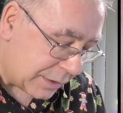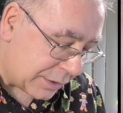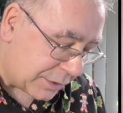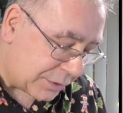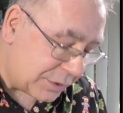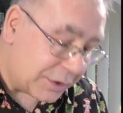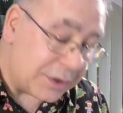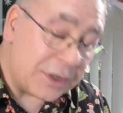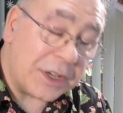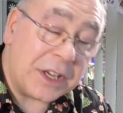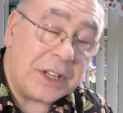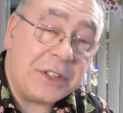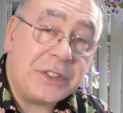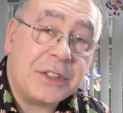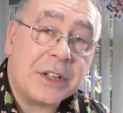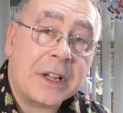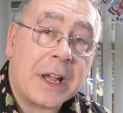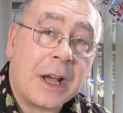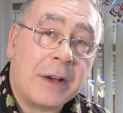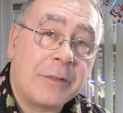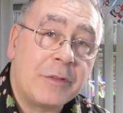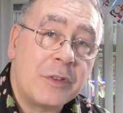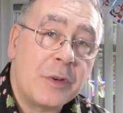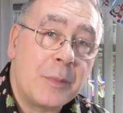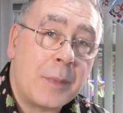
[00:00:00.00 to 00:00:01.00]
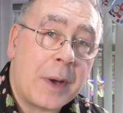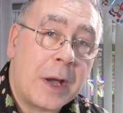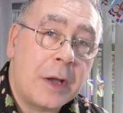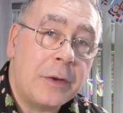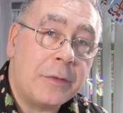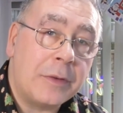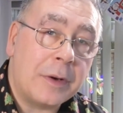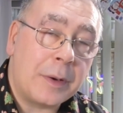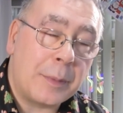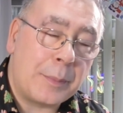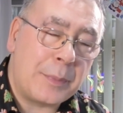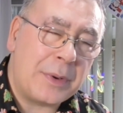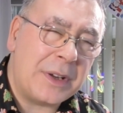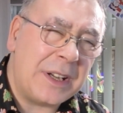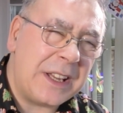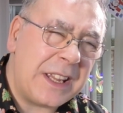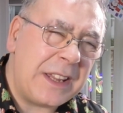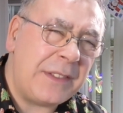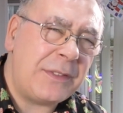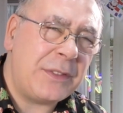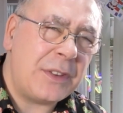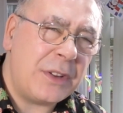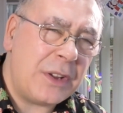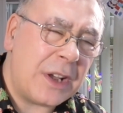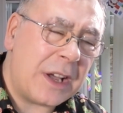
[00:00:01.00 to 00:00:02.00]
You need to cover them over. I
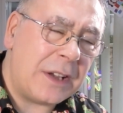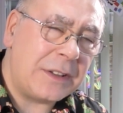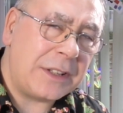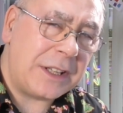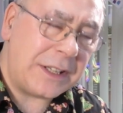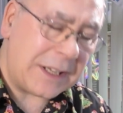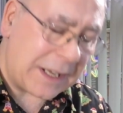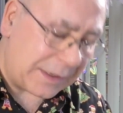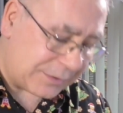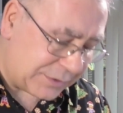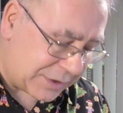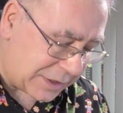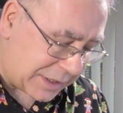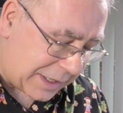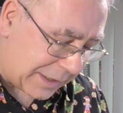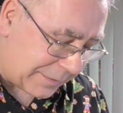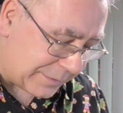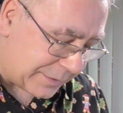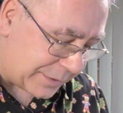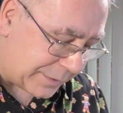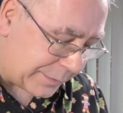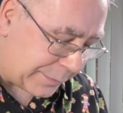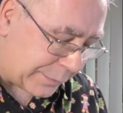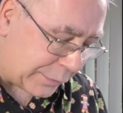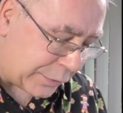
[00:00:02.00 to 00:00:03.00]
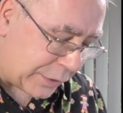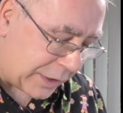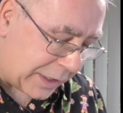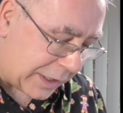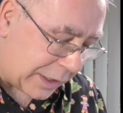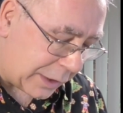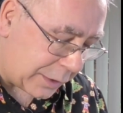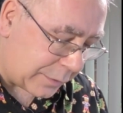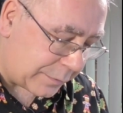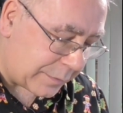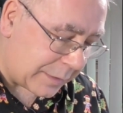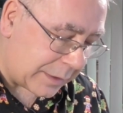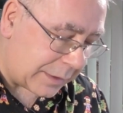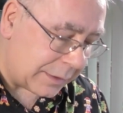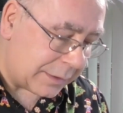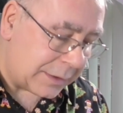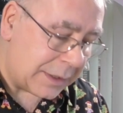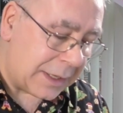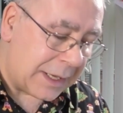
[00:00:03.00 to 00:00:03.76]
believe you only have to cover the three over,